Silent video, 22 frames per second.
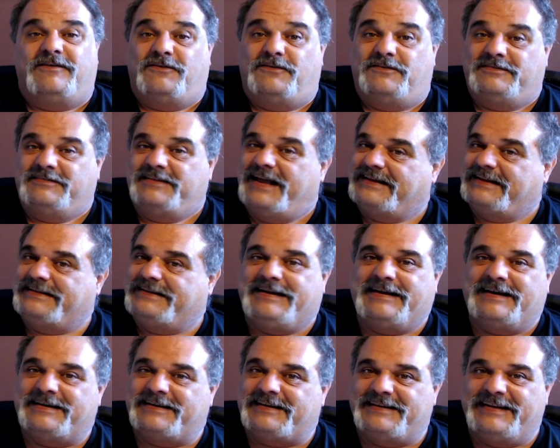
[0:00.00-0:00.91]
That
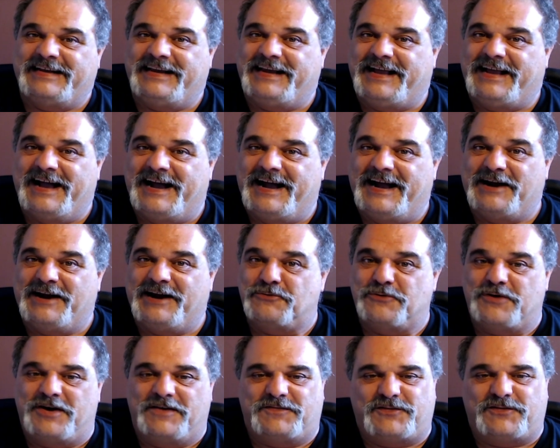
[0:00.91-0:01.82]
cuddly guy,
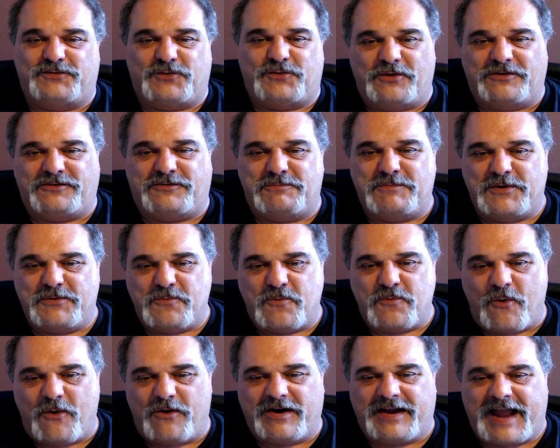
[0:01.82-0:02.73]
Rough Swordsman
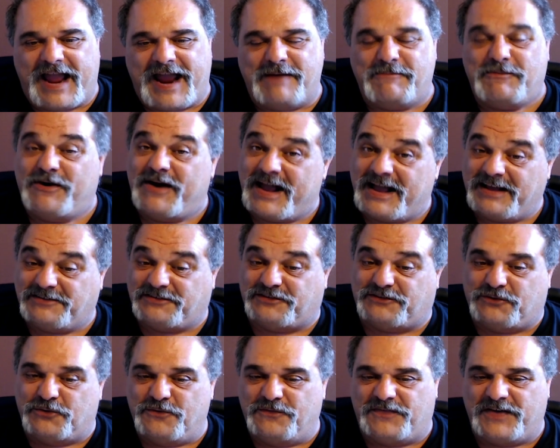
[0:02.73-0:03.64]
Wargamer, has
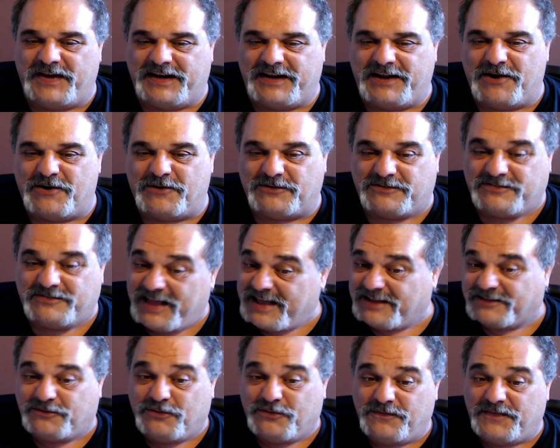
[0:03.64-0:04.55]
2 videos.
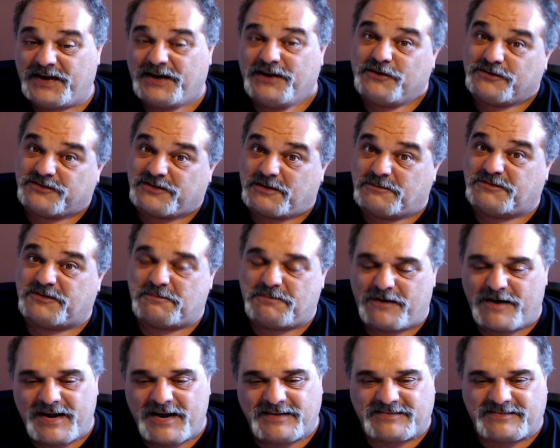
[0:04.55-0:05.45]
2 videos, I'm
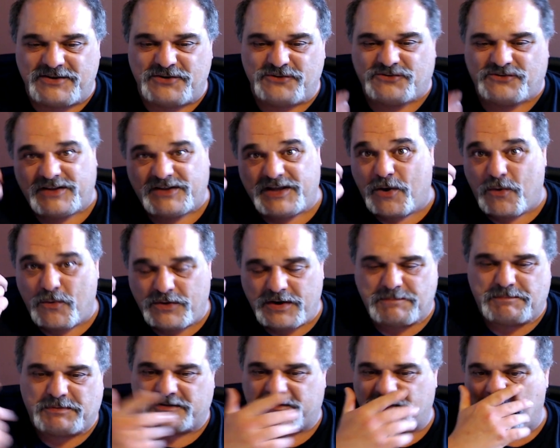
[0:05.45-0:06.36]
surprised. Usually he only
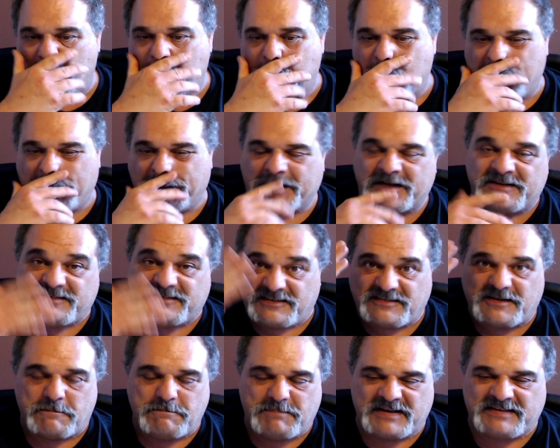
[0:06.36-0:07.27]
puts out 1 because
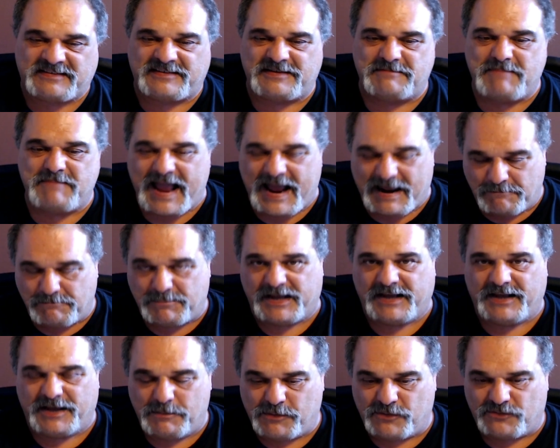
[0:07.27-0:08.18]
he's a busy man
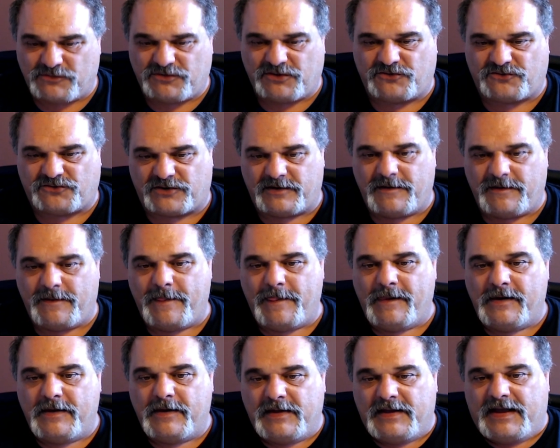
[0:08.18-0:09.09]
being a musician.
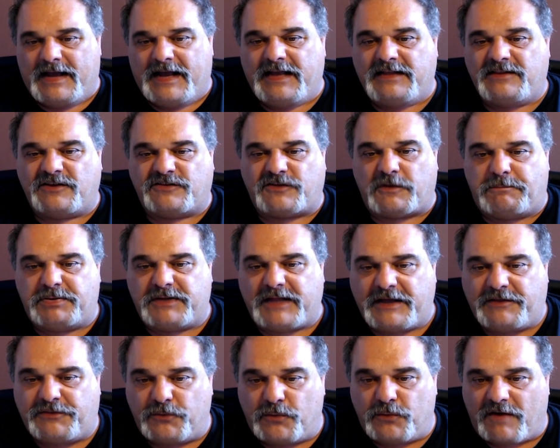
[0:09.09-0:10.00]
He does a
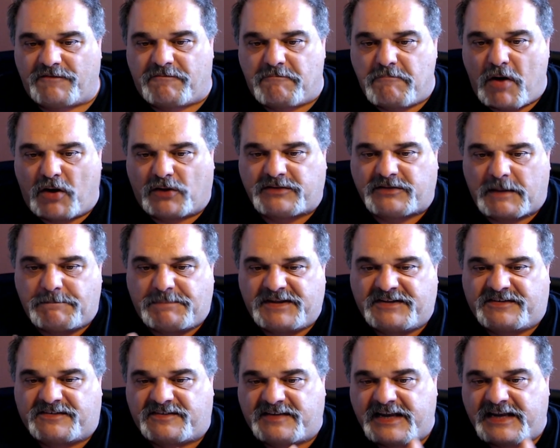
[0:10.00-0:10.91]
playthrough of Malta
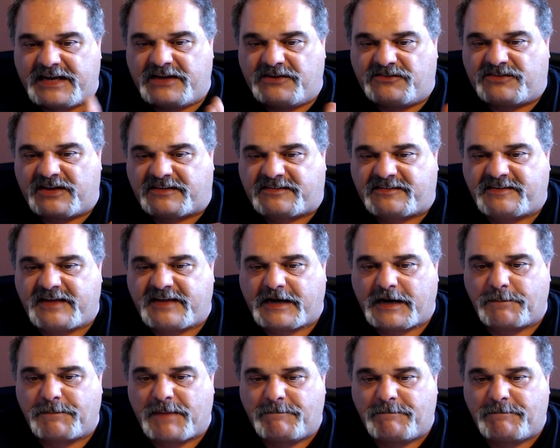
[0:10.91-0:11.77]
Besieged, a setup and